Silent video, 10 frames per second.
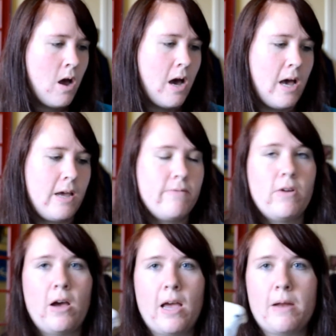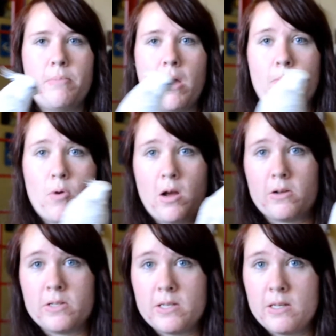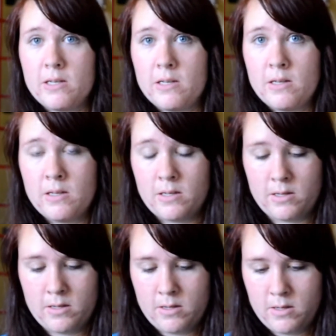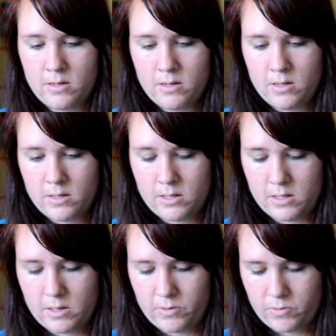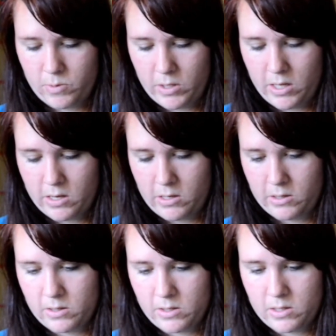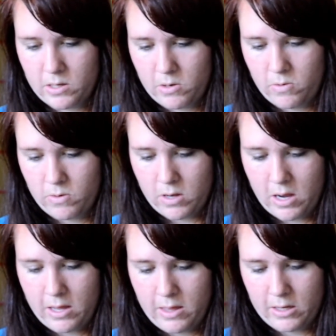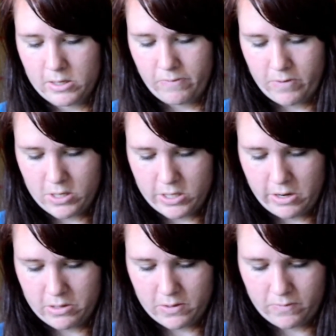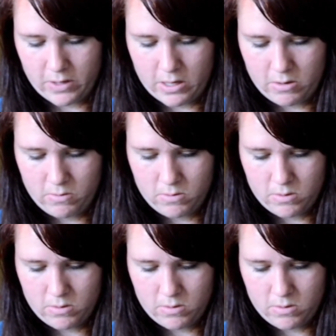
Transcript: I have not had Pop Rocks since I was really young. So I think to finish out this video,